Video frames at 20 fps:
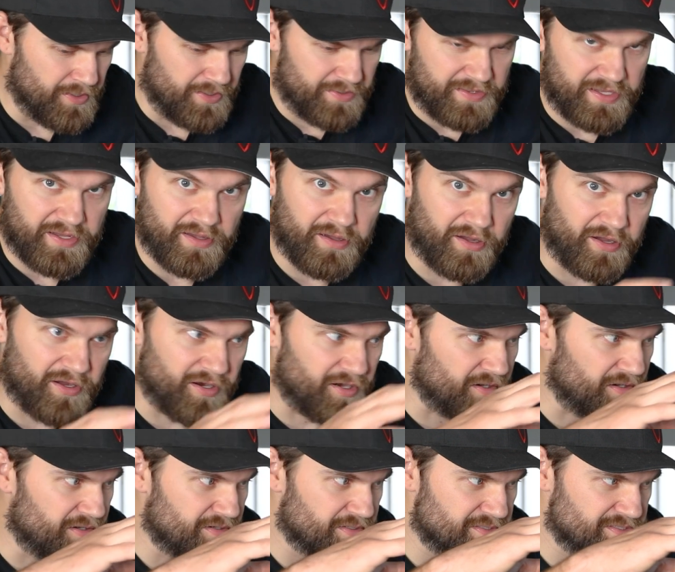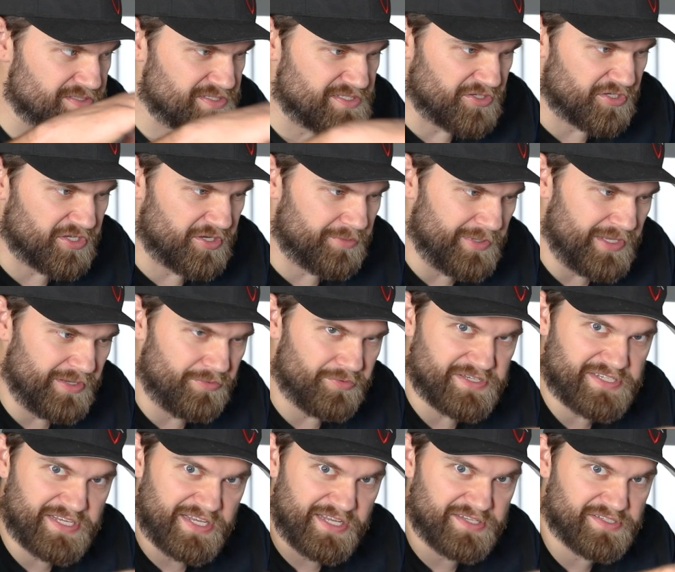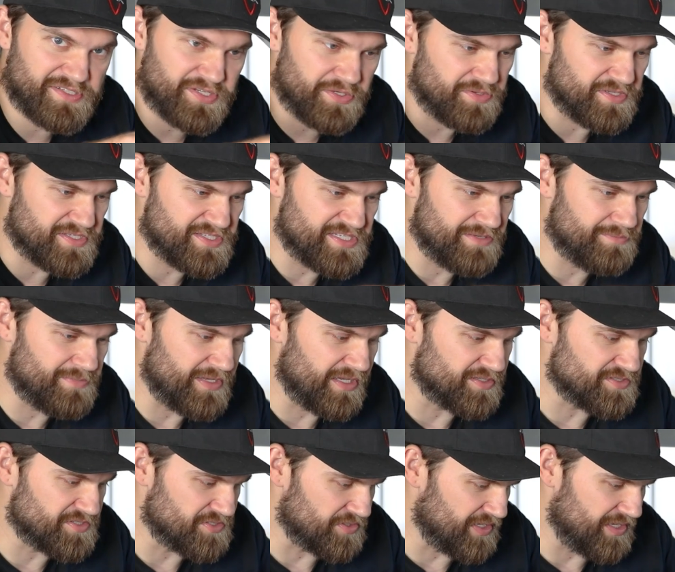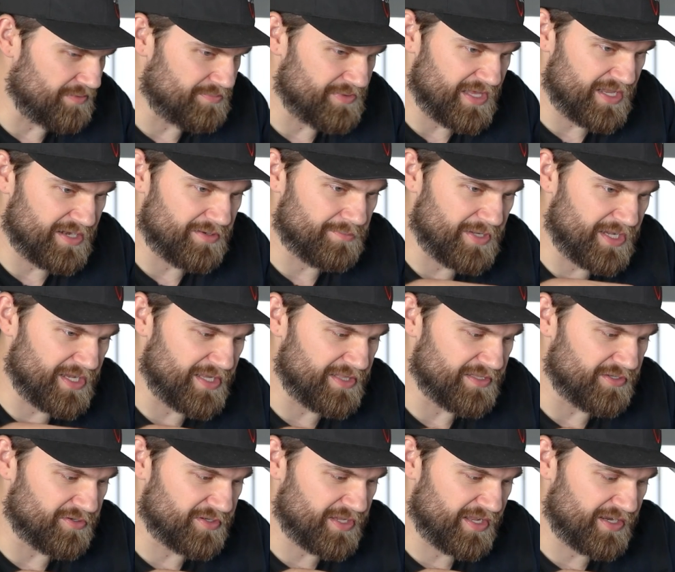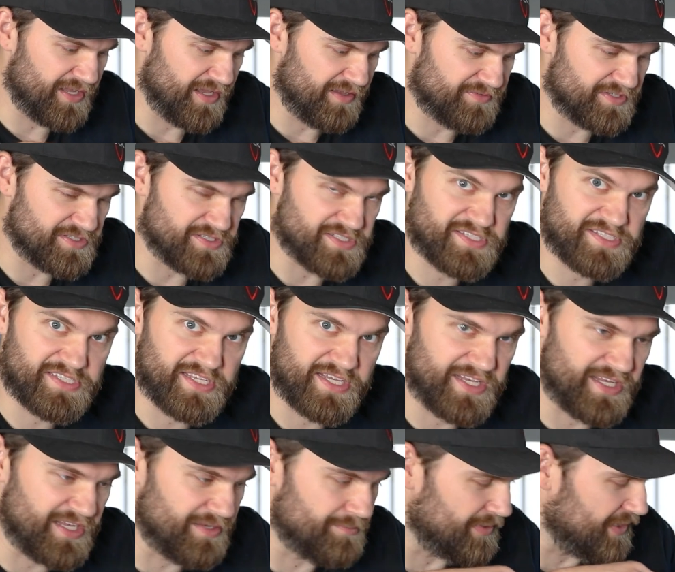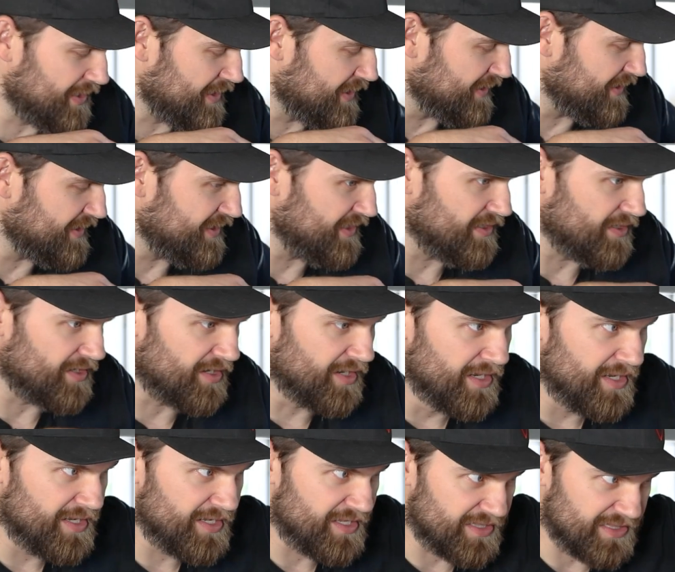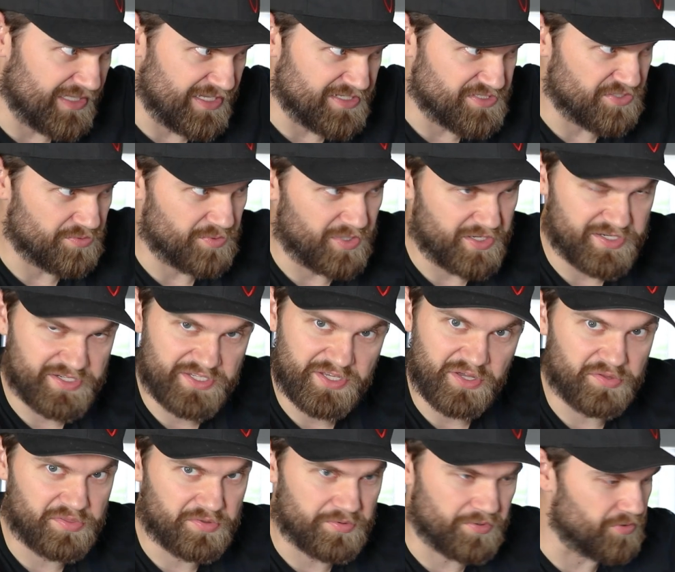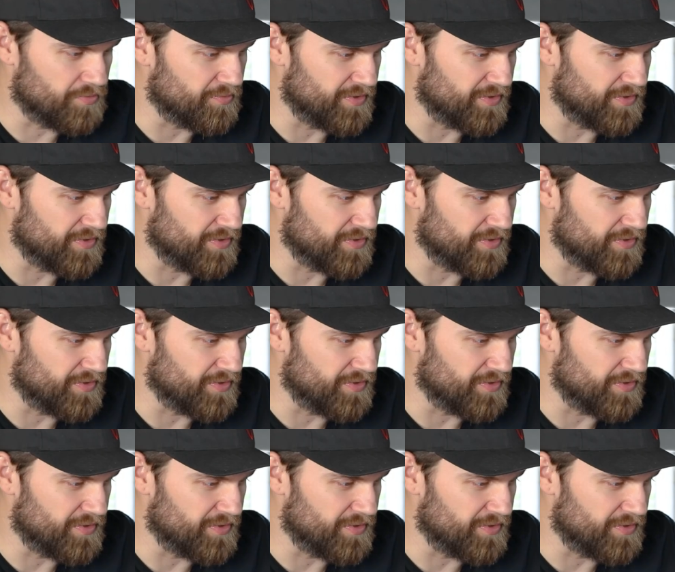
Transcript: They are still going to be retained to the seat belt, so keep that in mind. They'll kind of have to just sit in behind here unless you wanted to go through